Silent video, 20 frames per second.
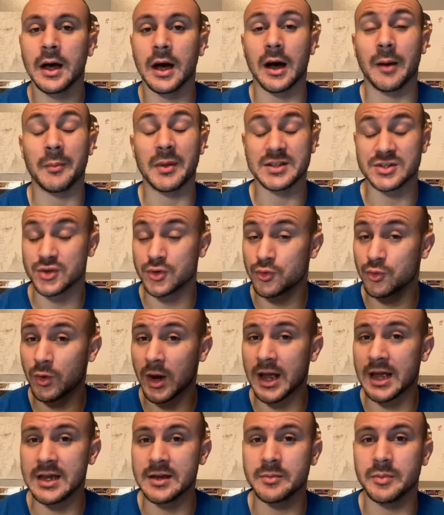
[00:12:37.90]
It's
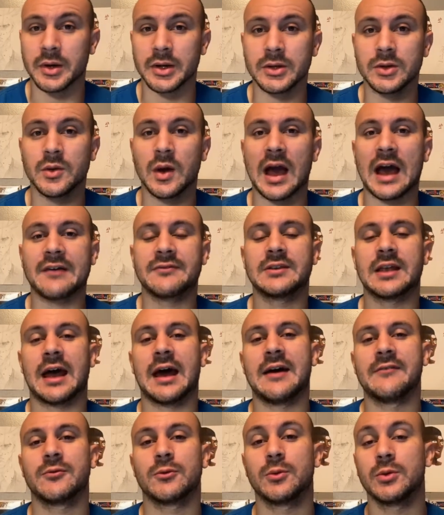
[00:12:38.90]
great, but you have to
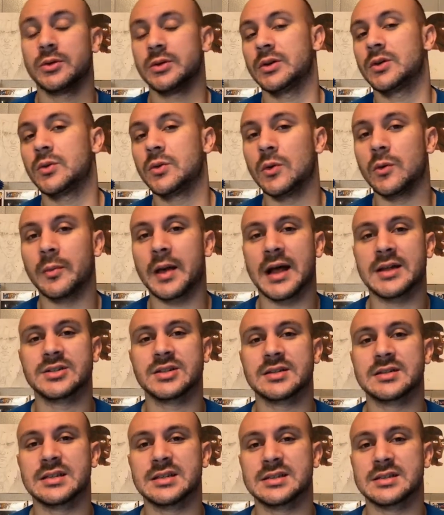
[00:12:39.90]
have a really cool magic
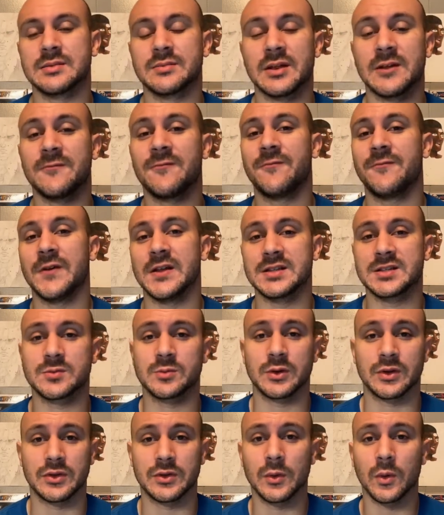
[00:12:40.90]
system that fits
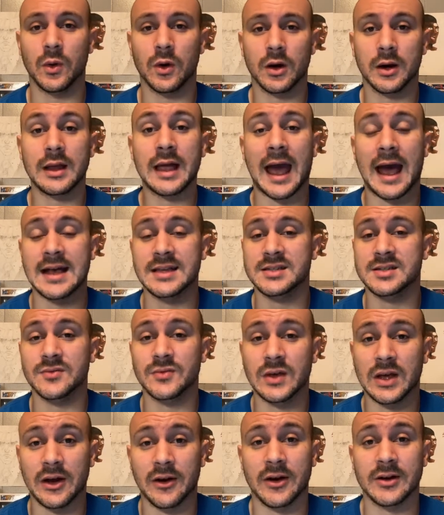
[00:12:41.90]
with your cast of
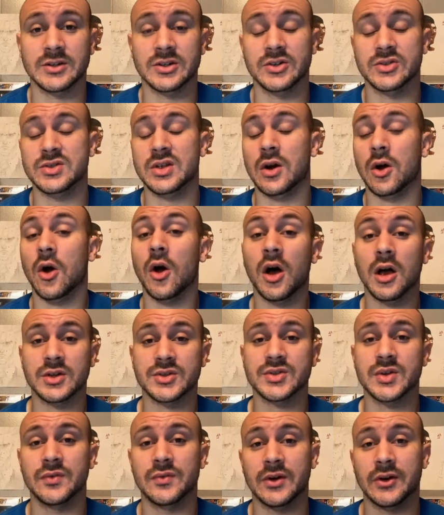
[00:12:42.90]
characters that are
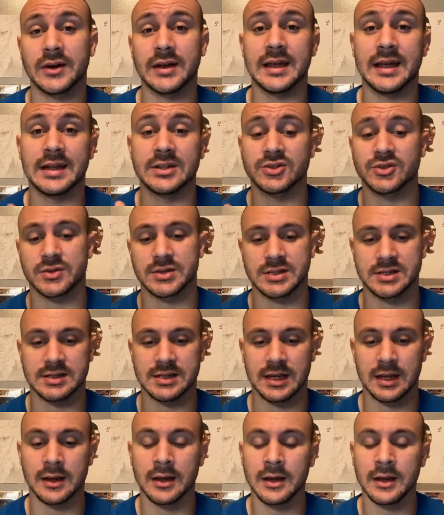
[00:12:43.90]
also very interesting.